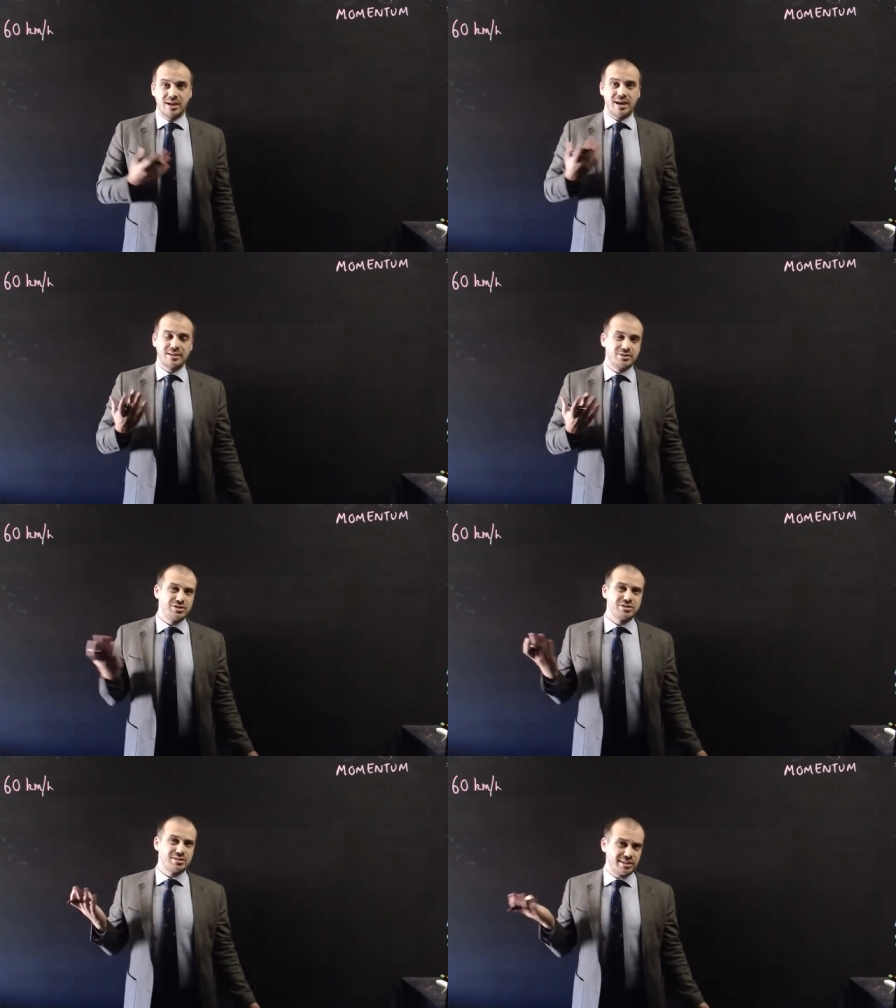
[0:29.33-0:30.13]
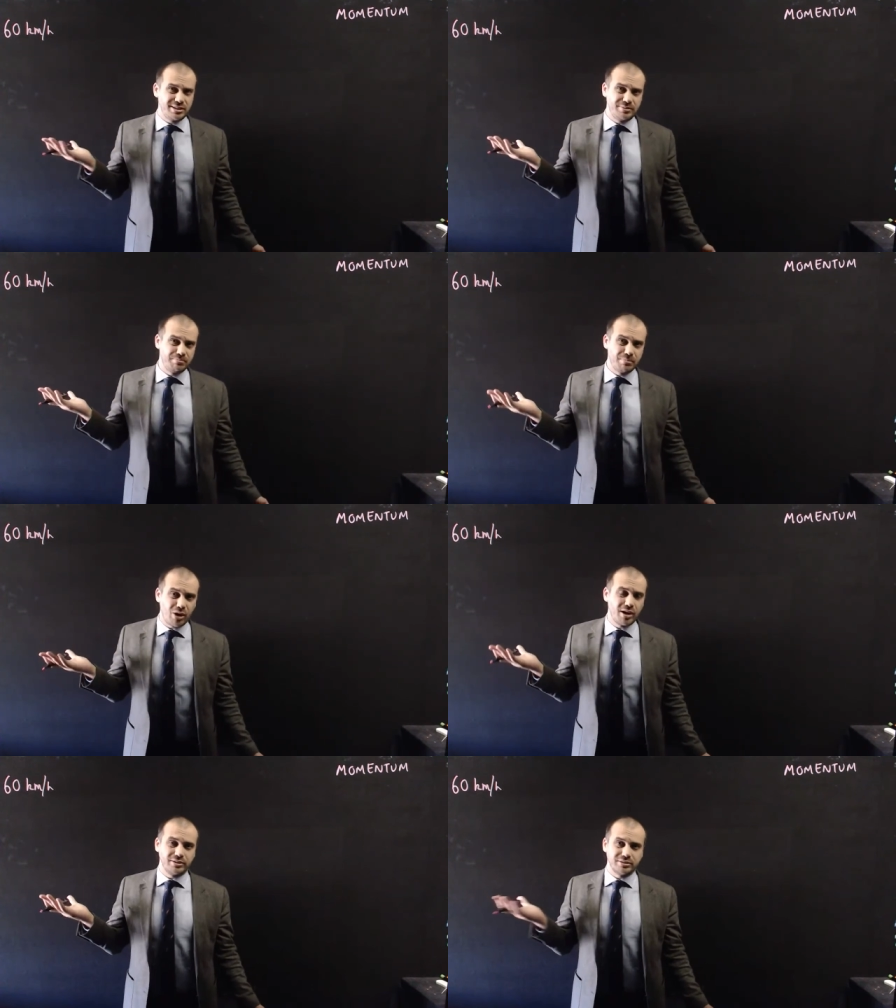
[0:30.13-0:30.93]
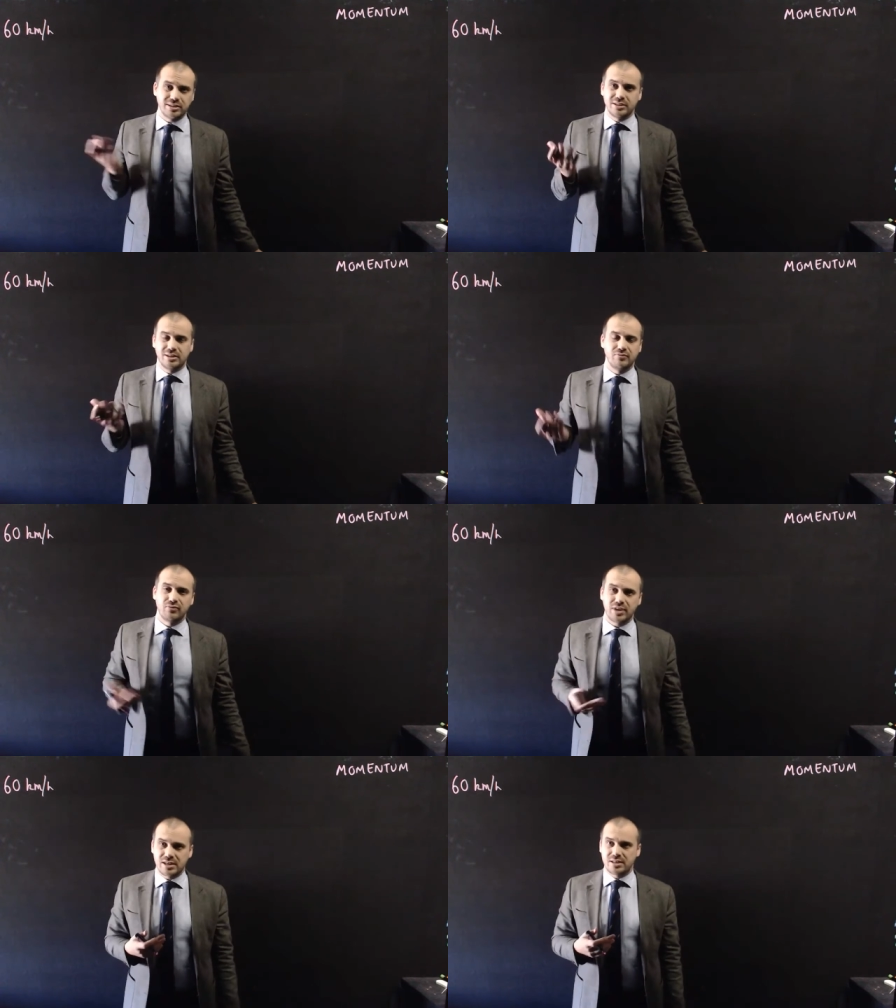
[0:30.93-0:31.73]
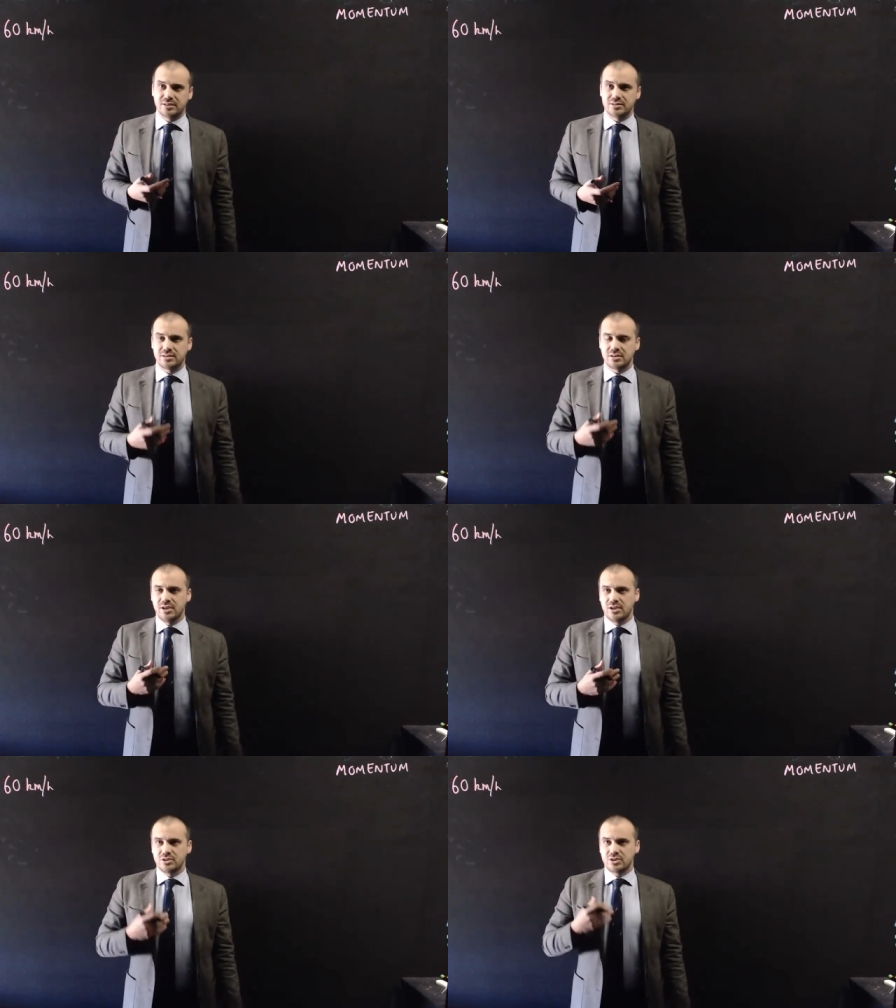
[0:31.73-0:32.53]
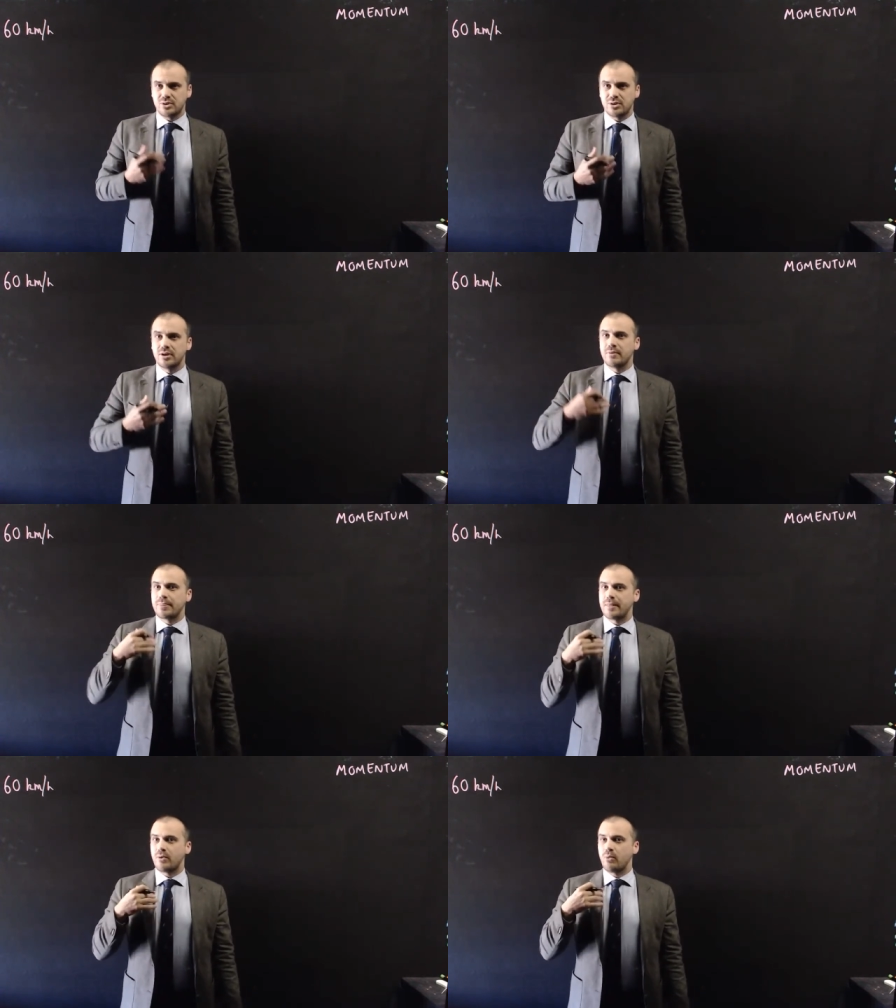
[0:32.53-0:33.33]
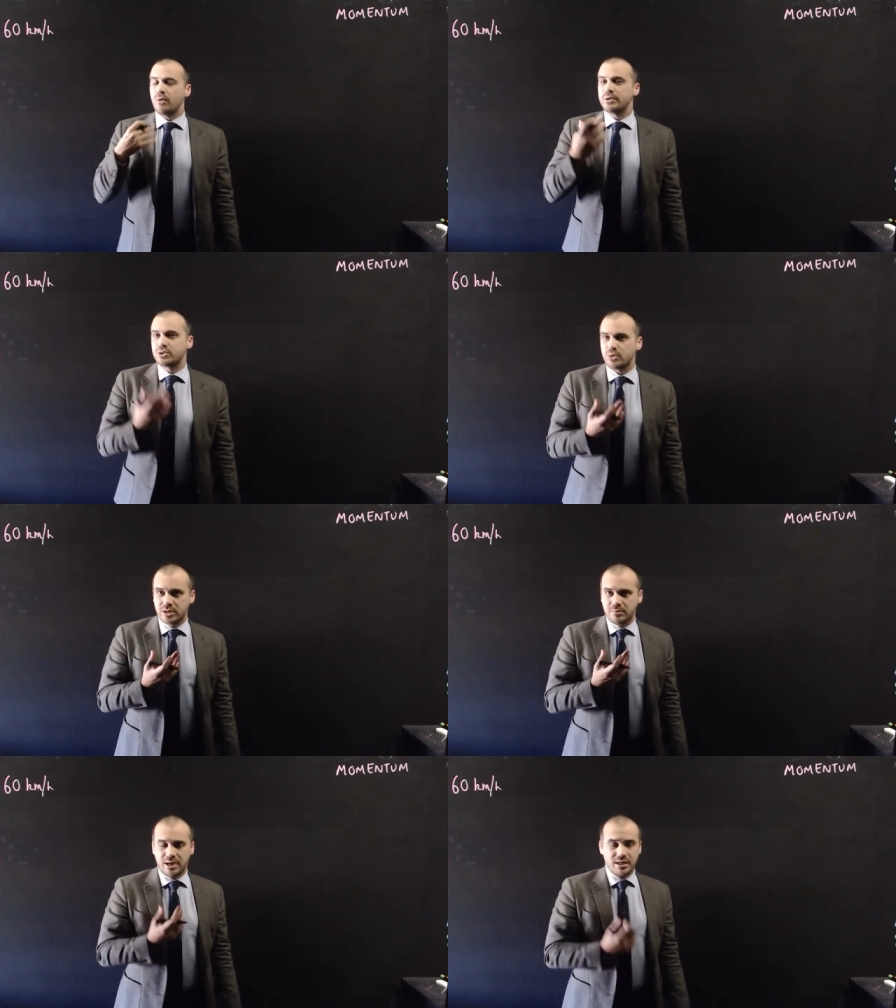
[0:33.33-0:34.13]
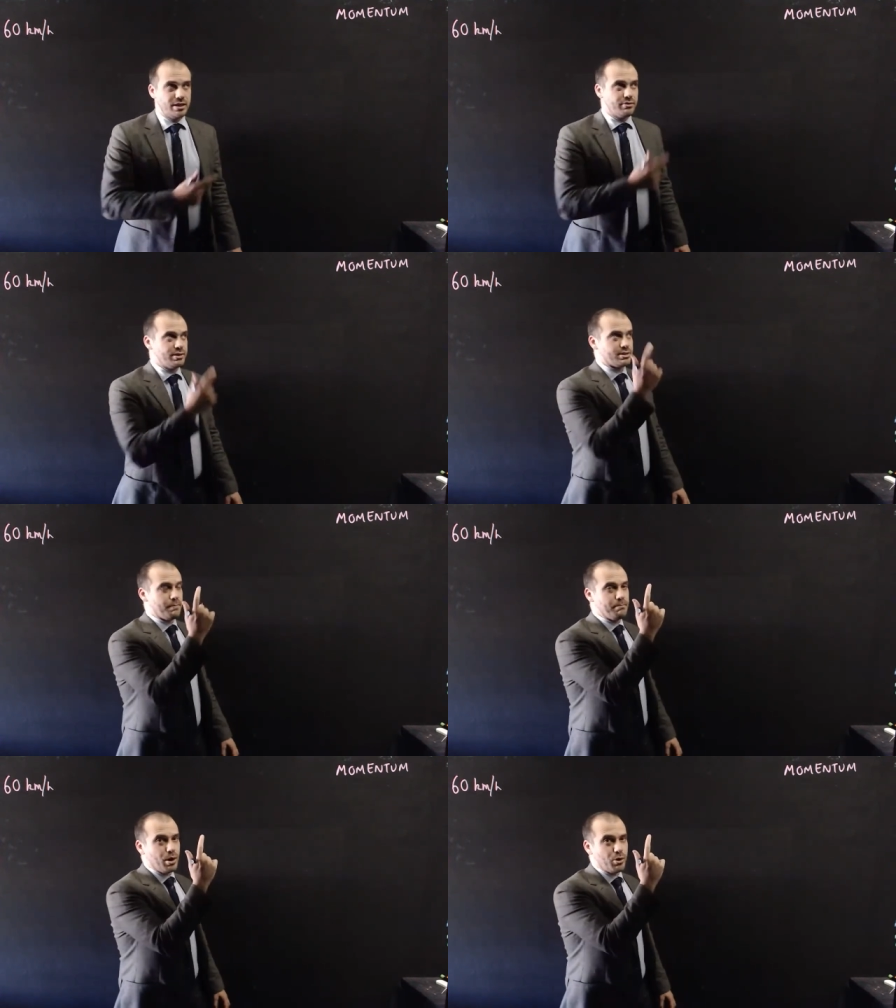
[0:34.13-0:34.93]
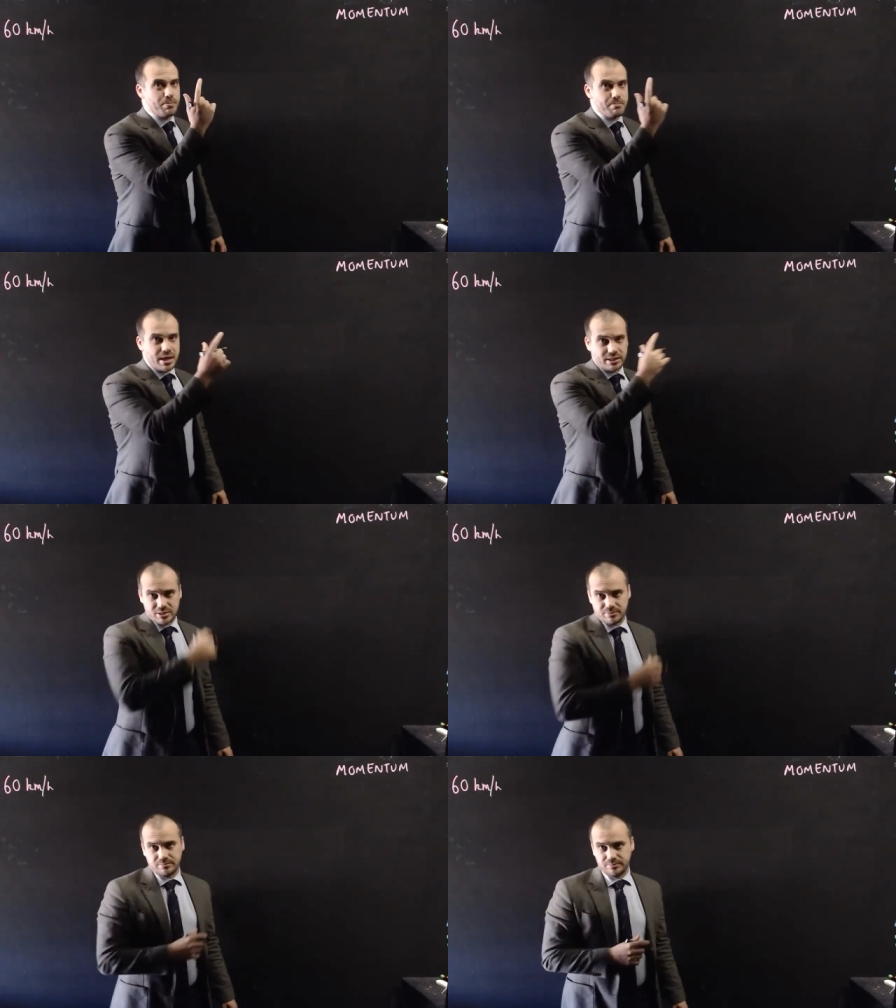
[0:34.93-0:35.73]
And it's just like a mild inconvenience. So what we're talking about here is momentum.